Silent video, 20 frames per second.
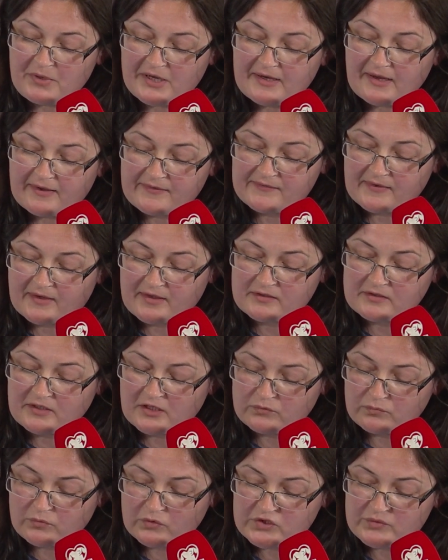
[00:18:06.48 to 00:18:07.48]
bigger than
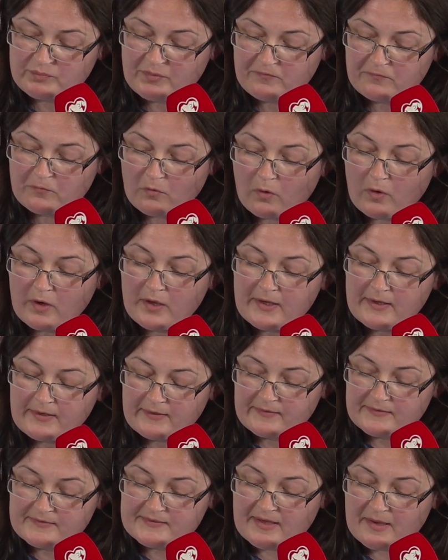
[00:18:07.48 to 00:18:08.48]
it was before
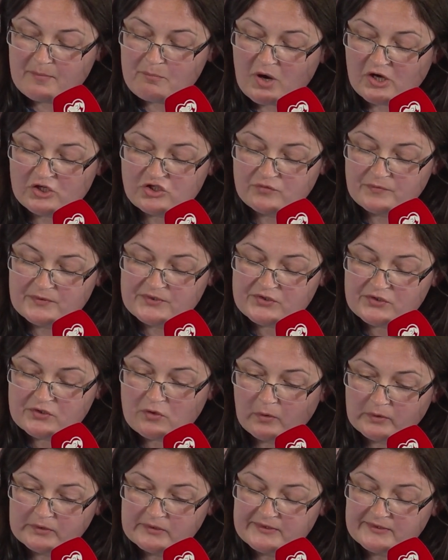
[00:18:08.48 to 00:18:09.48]
the match with
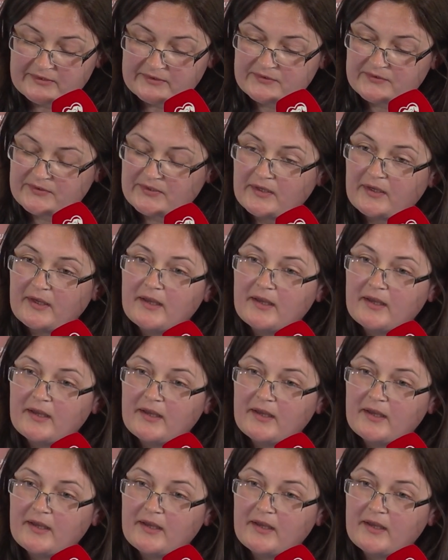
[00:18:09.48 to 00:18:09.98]
Scotland?